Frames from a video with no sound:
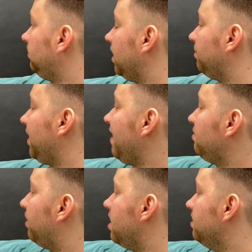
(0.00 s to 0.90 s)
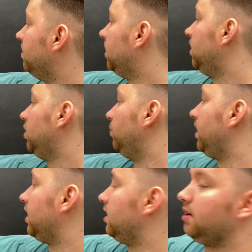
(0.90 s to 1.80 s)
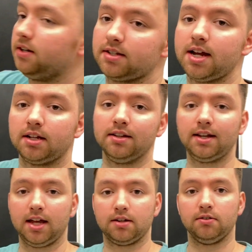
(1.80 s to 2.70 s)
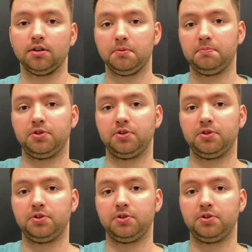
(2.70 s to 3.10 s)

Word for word: Now when we have a button, we can assign a click handler